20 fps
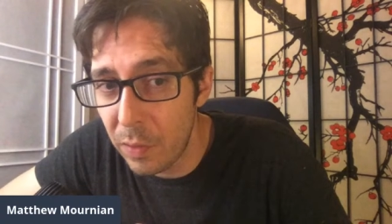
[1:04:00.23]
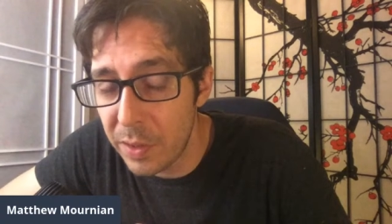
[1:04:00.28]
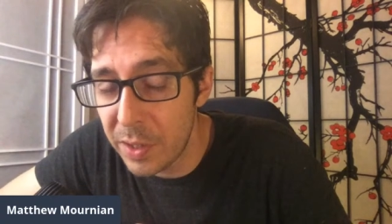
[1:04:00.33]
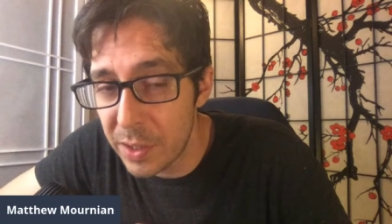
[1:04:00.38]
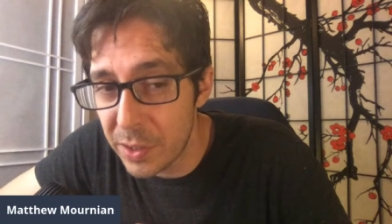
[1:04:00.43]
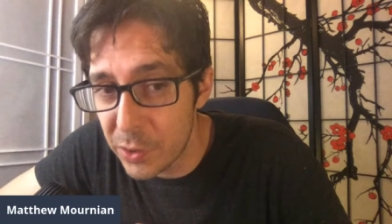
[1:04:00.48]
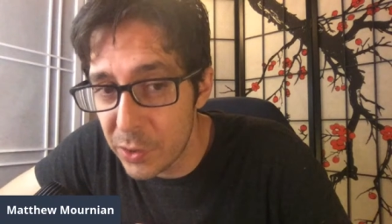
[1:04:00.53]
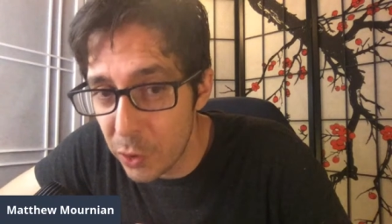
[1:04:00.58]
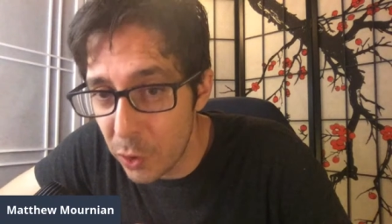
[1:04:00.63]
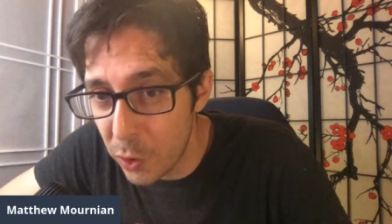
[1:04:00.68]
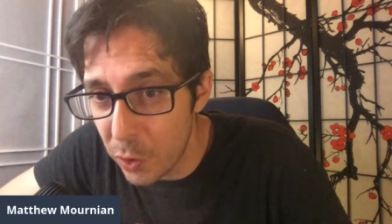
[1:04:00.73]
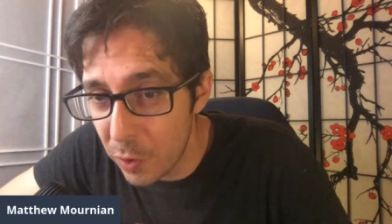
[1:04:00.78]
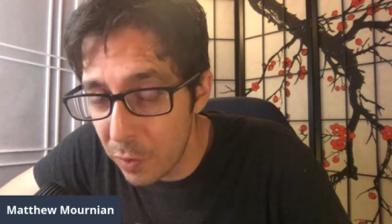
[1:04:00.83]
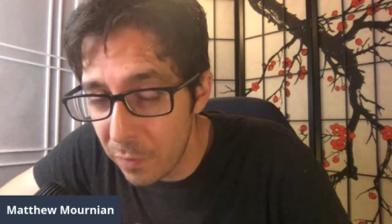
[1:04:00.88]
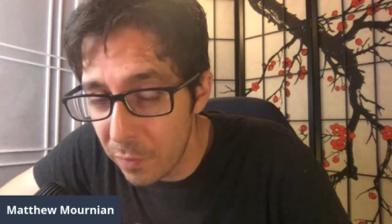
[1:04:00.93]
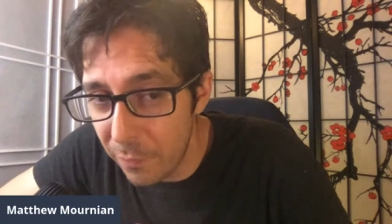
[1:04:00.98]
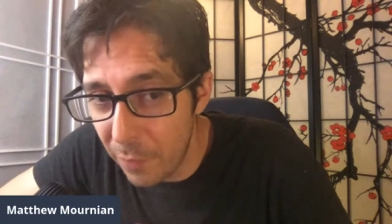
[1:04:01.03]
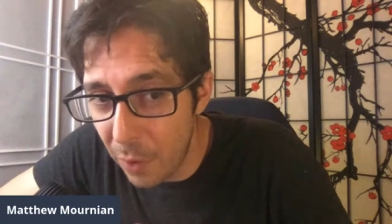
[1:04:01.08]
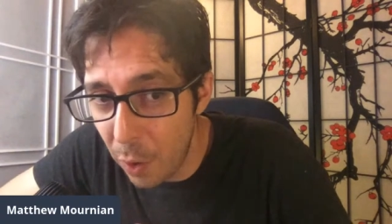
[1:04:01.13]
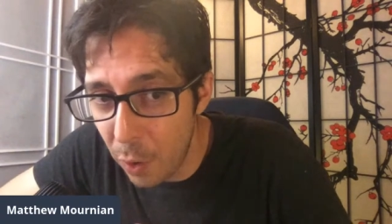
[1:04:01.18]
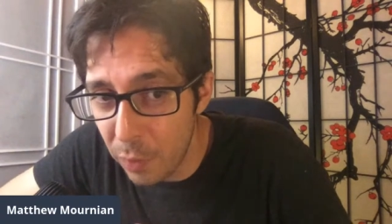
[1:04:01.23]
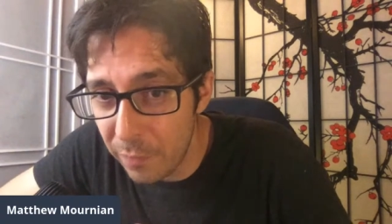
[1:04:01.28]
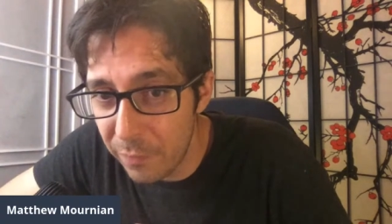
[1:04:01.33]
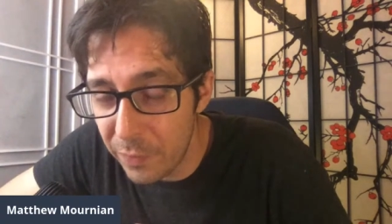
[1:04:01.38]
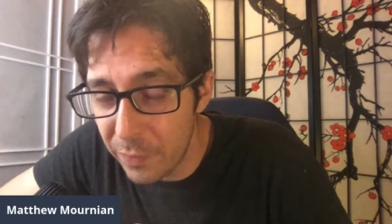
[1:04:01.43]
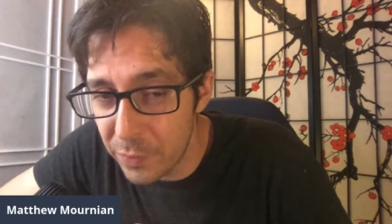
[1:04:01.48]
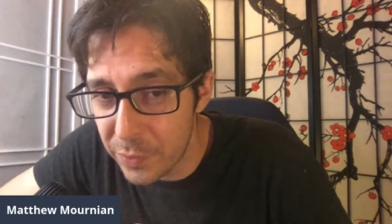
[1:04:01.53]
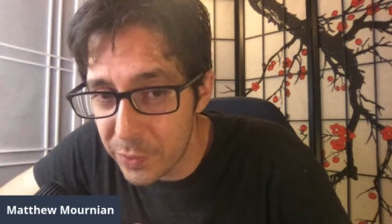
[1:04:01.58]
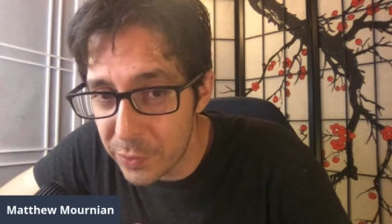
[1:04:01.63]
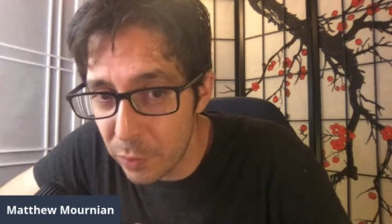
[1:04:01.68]
deserve, all of
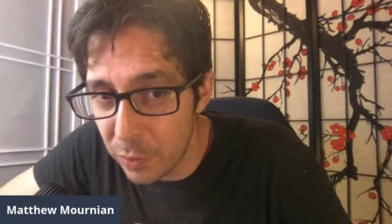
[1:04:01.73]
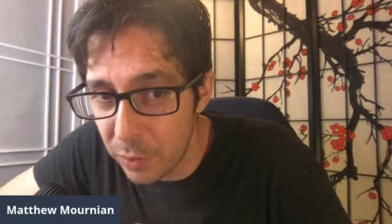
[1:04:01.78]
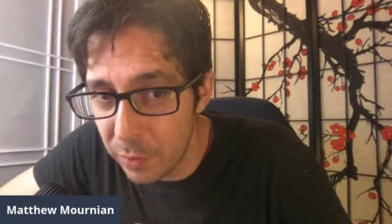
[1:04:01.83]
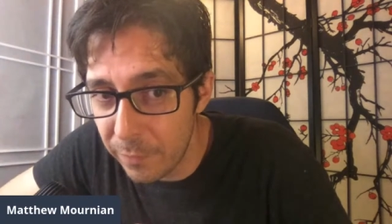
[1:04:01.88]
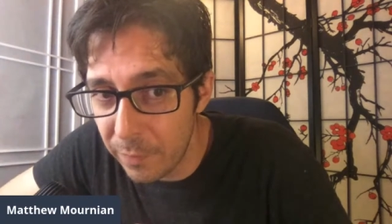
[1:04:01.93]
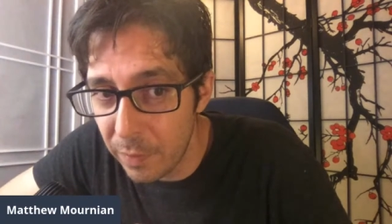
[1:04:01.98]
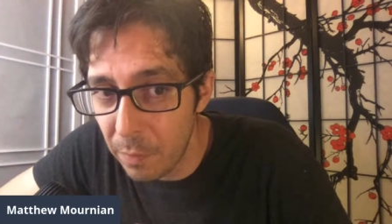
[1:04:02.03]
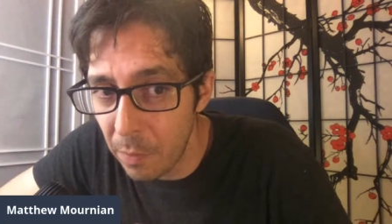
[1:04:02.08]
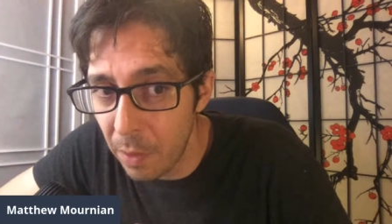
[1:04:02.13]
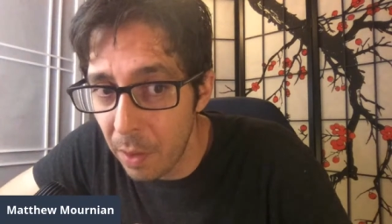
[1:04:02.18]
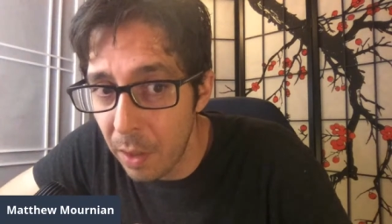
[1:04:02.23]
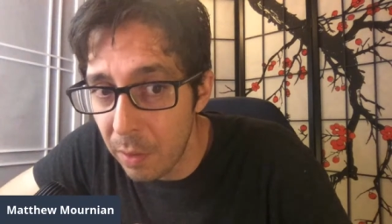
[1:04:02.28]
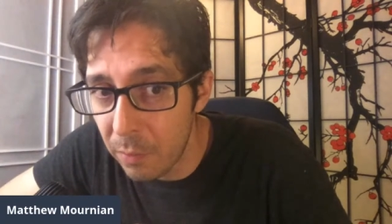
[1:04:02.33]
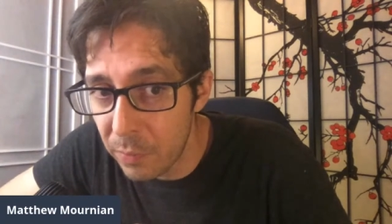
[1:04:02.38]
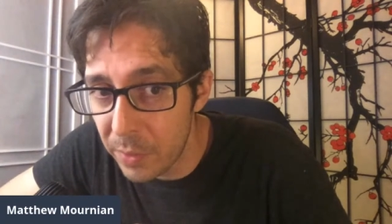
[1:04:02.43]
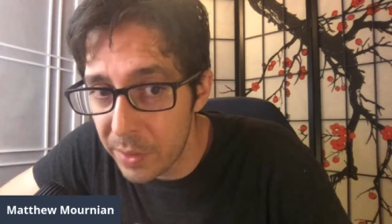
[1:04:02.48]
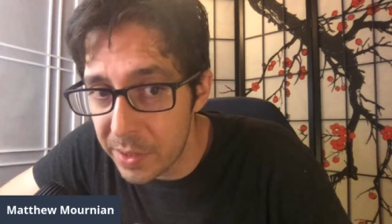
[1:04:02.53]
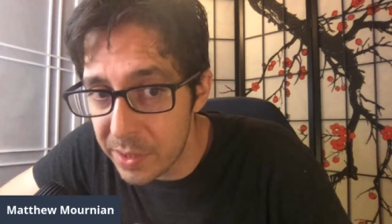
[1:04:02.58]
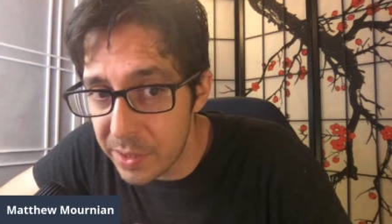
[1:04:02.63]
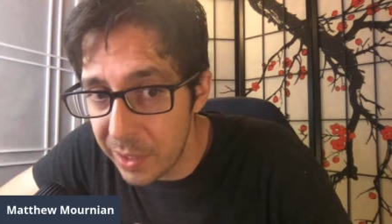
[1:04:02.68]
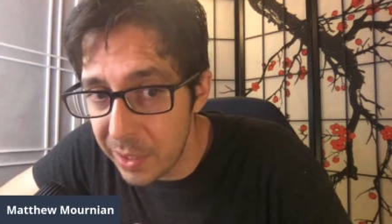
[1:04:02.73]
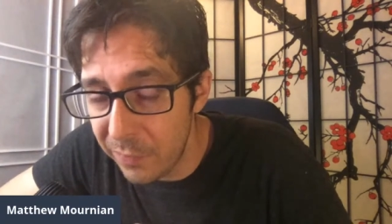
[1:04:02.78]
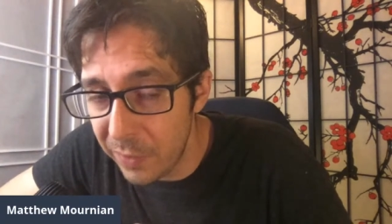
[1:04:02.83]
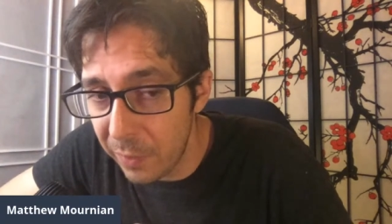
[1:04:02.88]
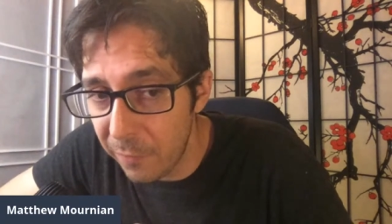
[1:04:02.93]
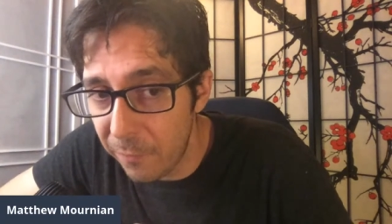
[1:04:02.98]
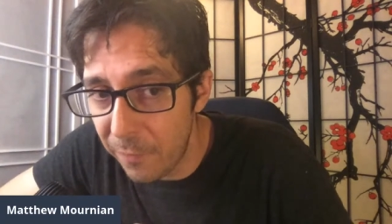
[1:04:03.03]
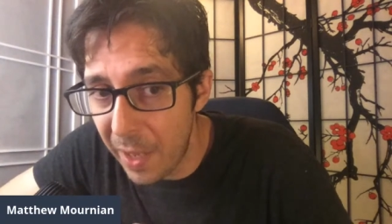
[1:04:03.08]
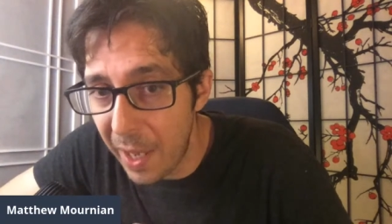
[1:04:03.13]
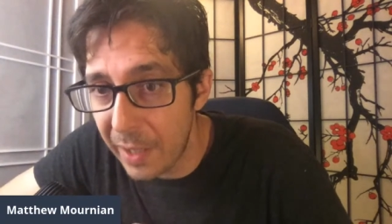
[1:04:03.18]
those sort of receiving
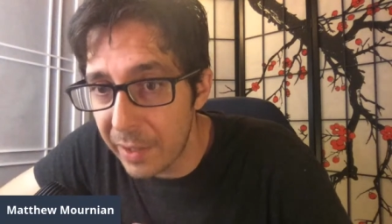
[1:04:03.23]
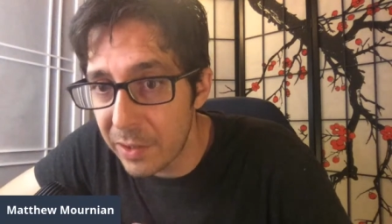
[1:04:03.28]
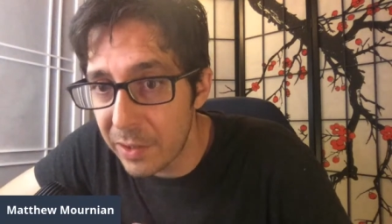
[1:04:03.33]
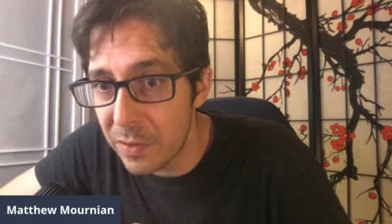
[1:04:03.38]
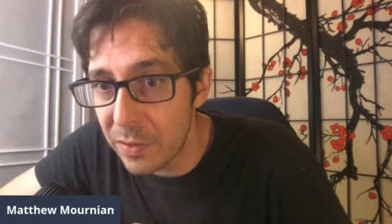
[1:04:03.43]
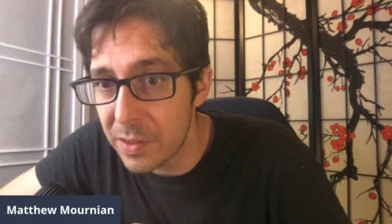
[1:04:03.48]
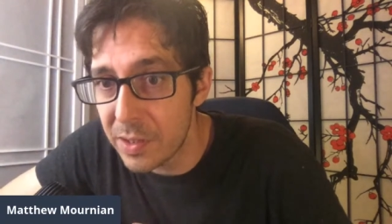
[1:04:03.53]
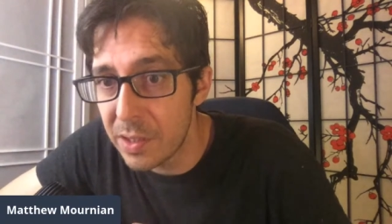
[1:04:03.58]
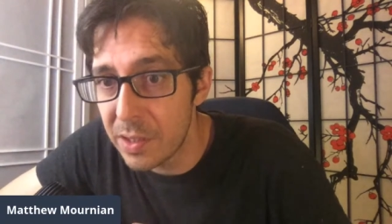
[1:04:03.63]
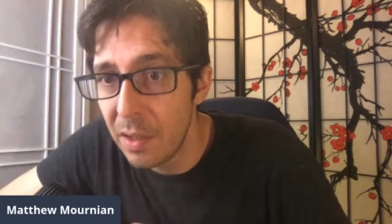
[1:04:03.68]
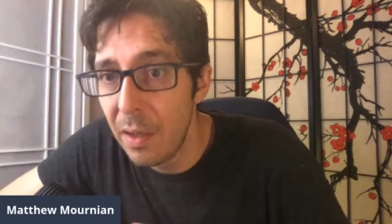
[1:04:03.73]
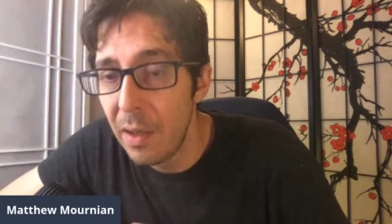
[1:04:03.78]
factors.